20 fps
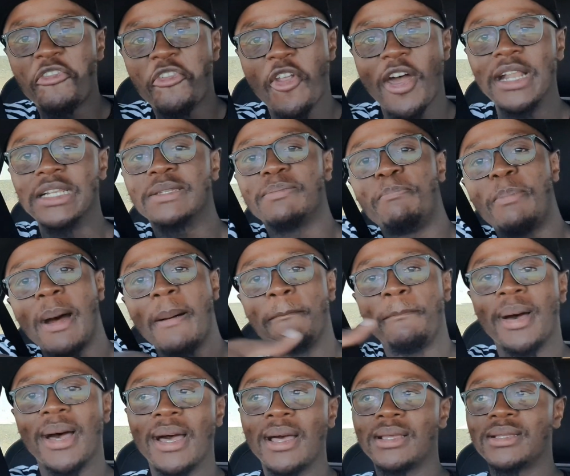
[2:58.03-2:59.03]
front
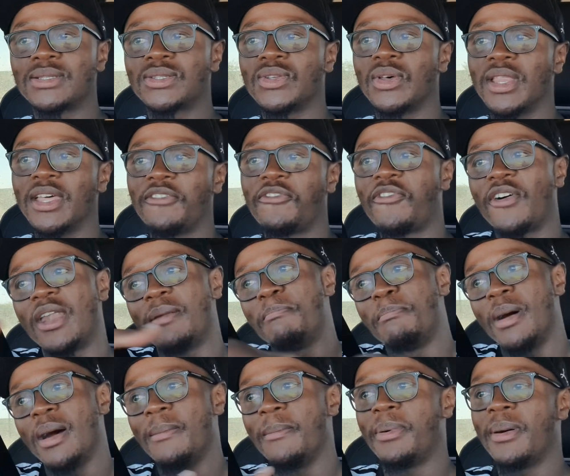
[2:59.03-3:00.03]
bumper. So that
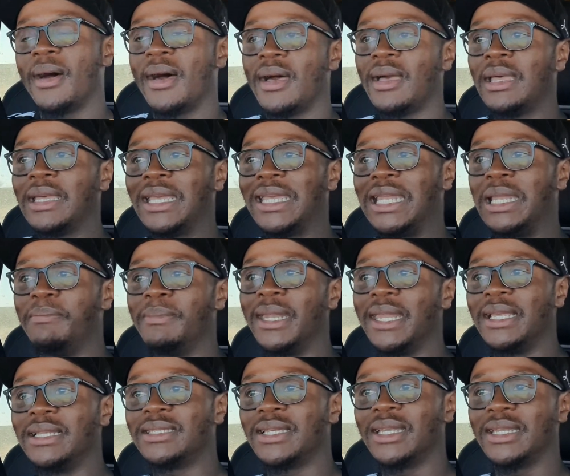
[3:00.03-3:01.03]
front bumper
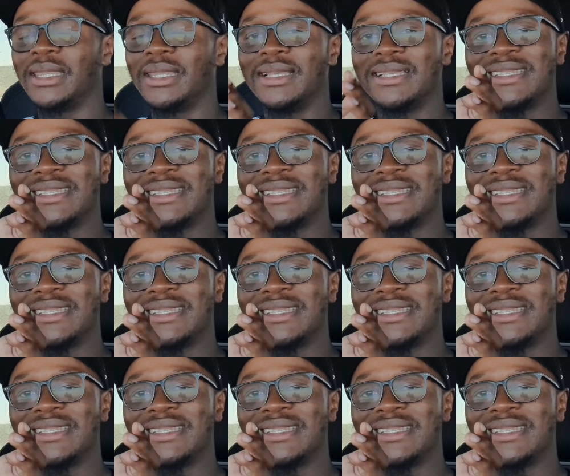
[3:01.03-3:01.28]
eliminated